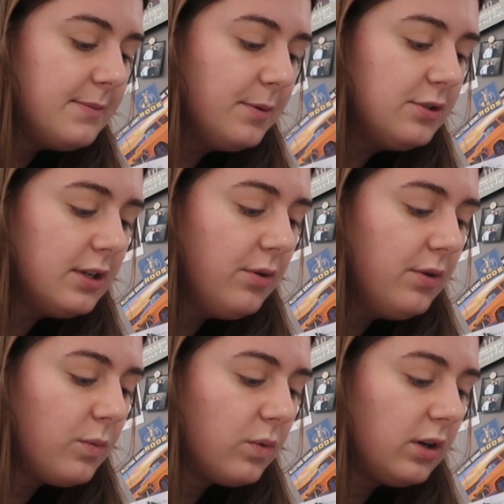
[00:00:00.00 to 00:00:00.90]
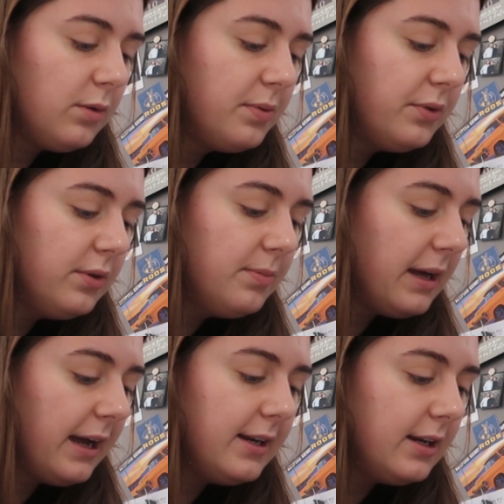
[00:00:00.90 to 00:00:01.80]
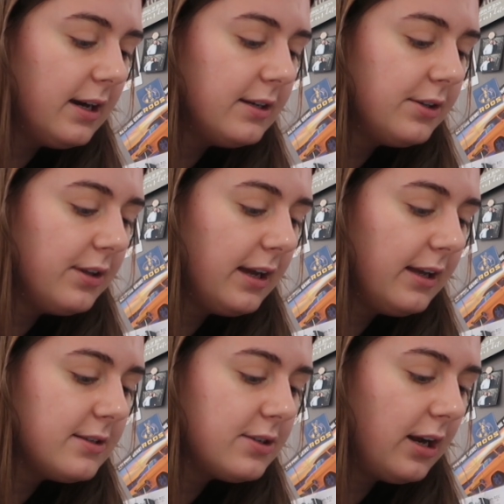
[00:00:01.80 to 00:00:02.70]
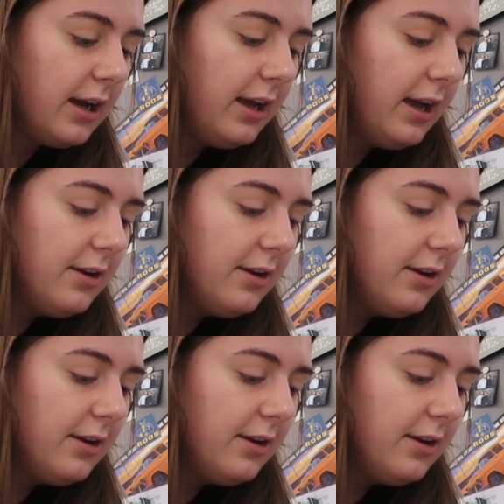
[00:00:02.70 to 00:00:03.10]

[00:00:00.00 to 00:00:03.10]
it's supposed to go in a whirlpool, but I did not do that yesterday.